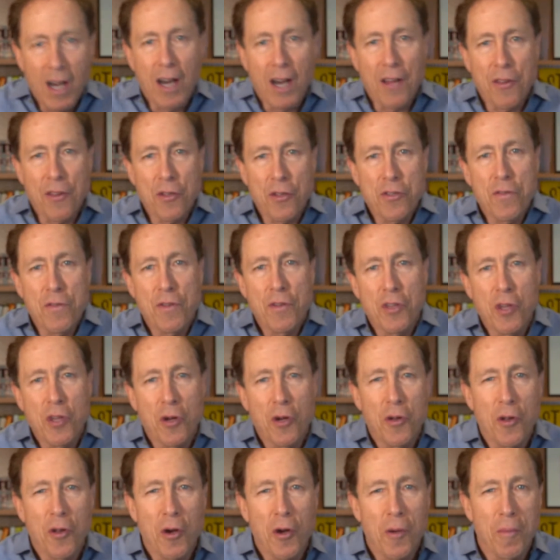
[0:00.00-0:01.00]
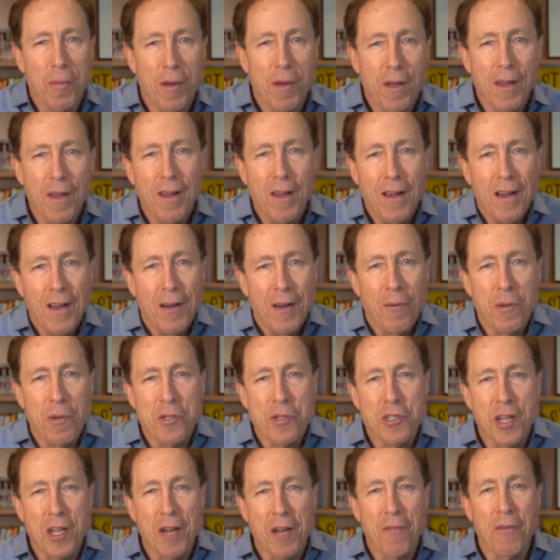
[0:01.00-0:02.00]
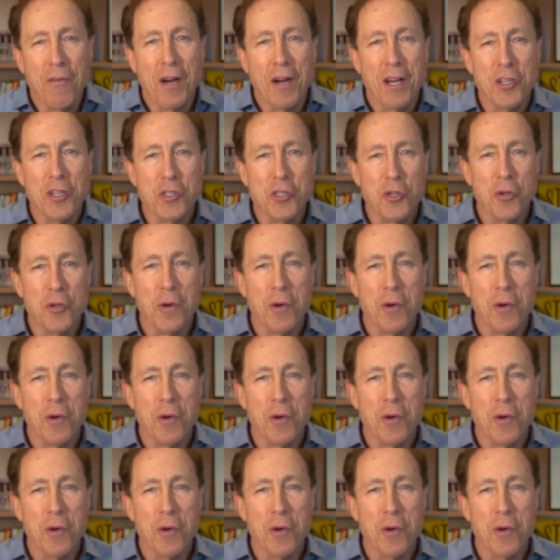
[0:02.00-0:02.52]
Those of you who don't know me, Rich Dad Advisor,